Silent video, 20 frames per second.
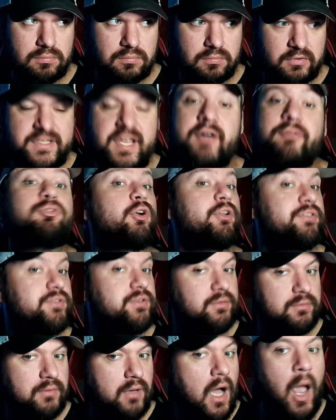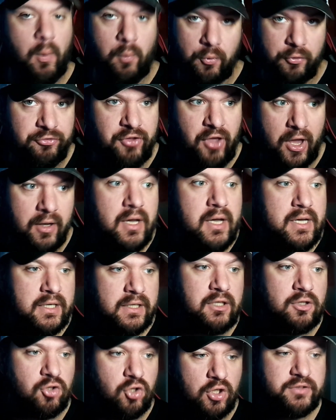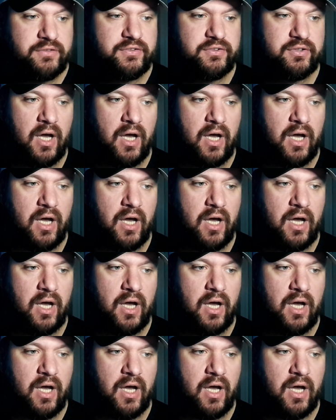different, I will say. He looked,